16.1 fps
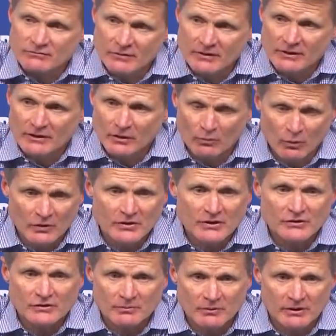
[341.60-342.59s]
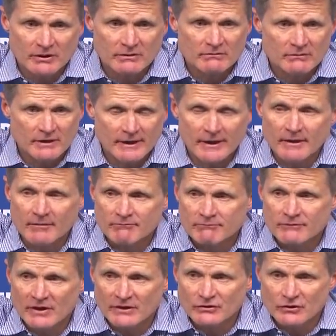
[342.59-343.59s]
with a little more discipline. Um,
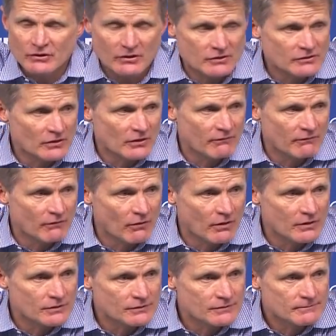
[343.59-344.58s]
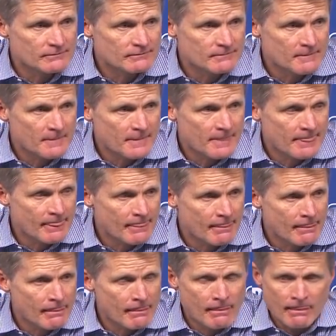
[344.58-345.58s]
things are going to turn for us.
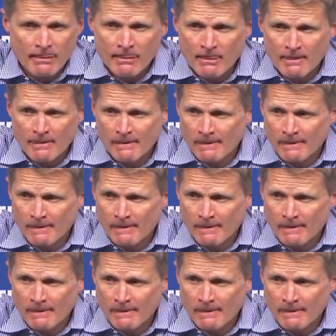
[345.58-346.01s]
Steve, uh, East